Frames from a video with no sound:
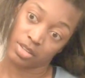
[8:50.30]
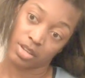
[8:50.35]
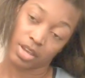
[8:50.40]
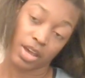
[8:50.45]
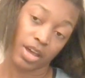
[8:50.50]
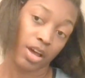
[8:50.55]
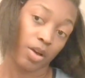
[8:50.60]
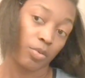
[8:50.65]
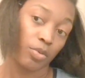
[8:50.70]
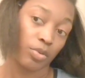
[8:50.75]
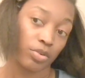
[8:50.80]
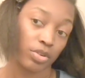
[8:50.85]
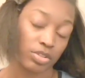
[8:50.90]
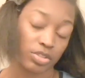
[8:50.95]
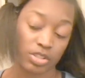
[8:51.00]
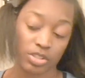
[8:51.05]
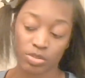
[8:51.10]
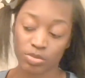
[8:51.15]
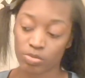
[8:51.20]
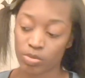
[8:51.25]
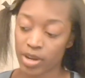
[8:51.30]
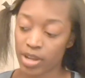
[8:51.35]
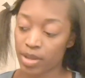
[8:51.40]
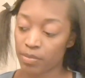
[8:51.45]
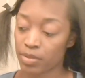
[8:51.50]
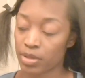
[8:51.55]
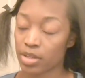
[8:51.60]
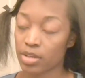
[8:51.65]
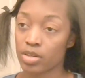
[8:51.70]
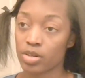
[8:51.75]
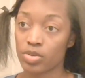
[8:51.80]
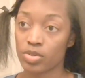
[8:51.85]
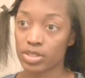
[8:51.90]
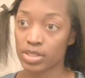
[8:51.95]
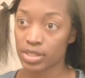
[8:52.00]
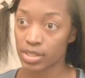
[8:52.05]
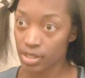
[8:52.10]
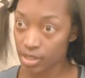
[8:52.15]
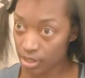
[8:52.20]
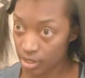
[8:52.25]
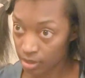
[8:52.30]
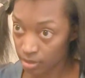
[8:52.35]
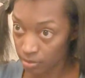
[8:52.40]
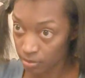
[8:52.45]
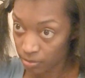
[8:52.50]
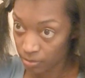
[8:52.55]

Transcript: I want to just wrap and go to sleep.